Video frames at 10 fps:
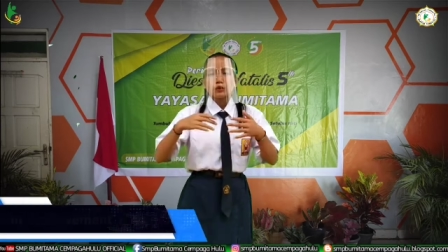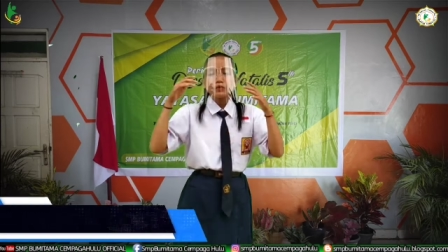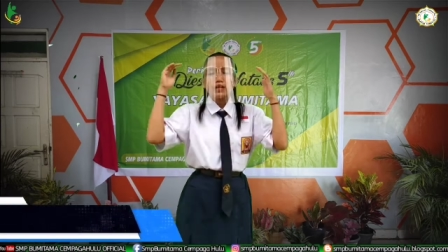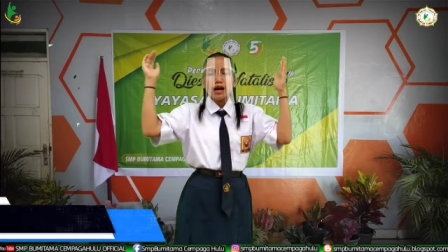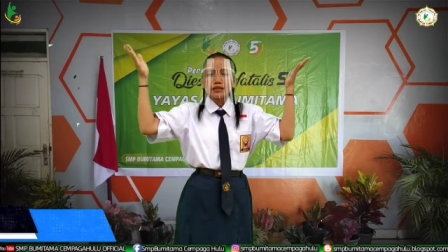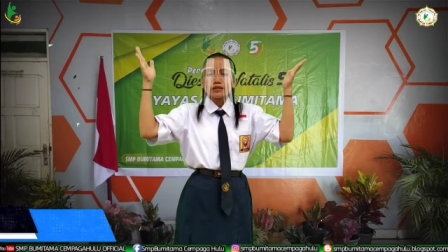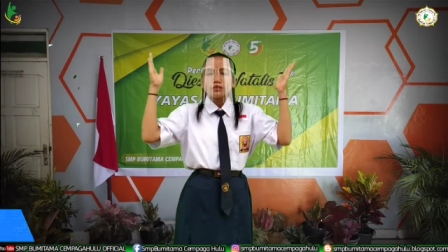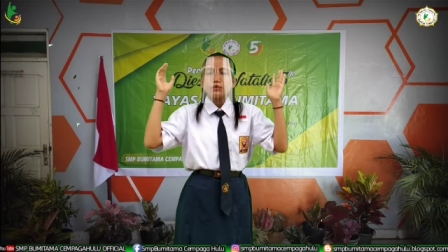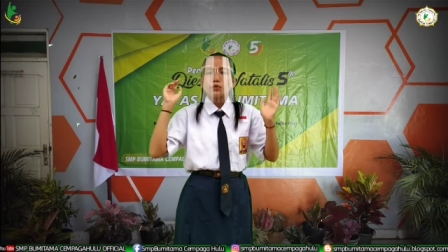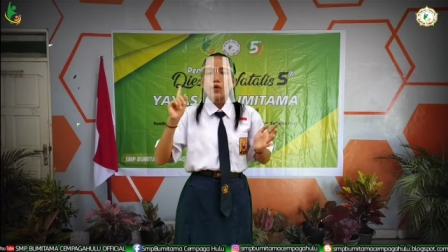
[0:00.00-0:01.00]
to God,
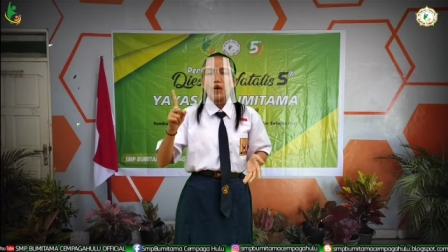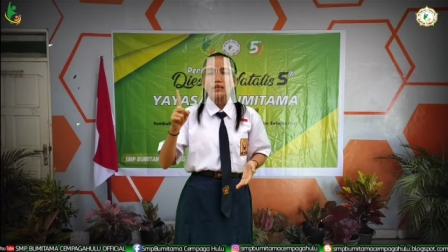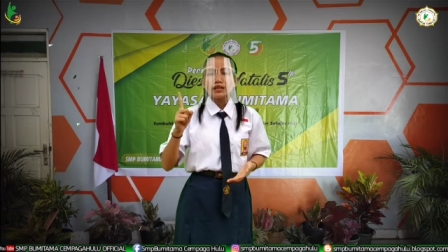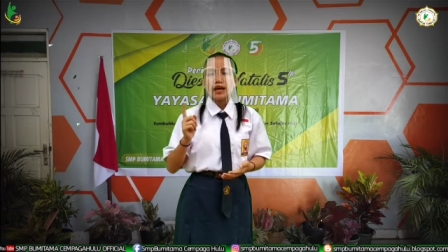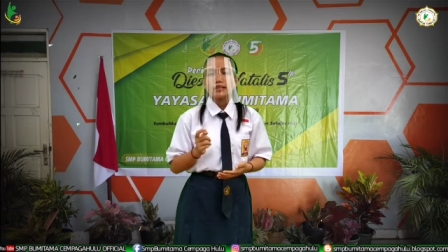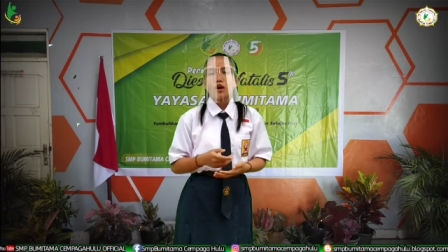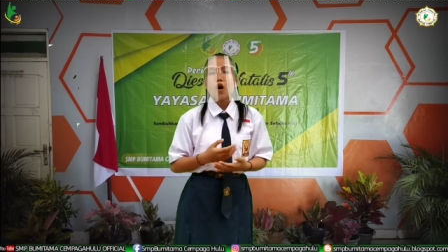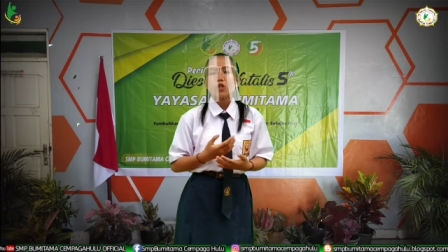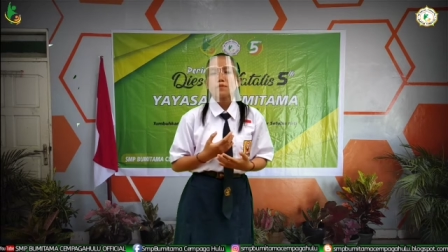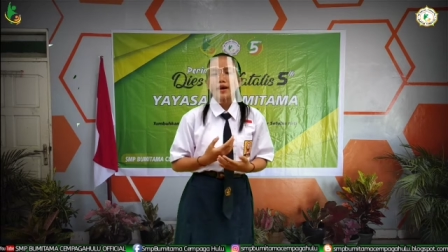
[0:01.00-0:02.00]
the One and
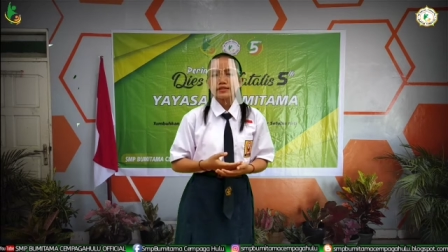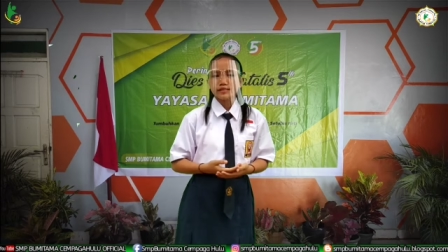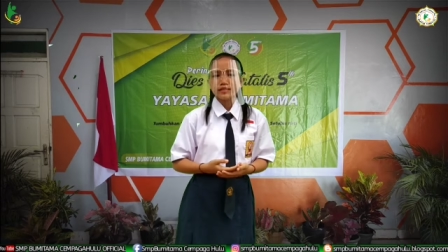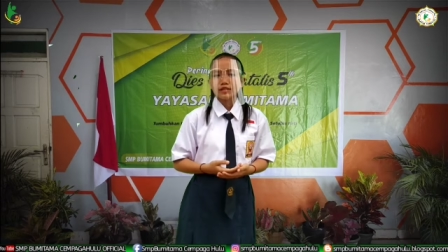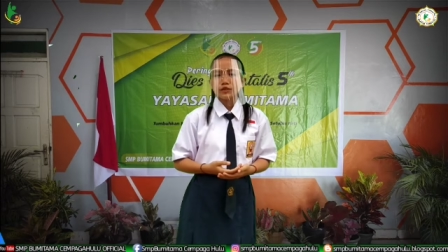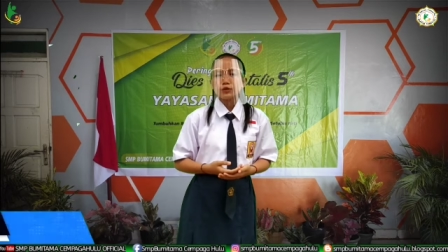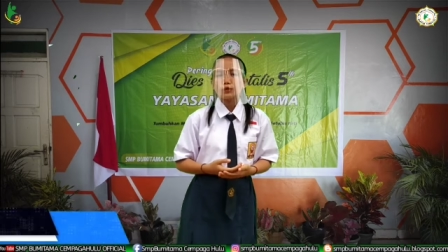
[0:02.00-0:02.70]
Almighty,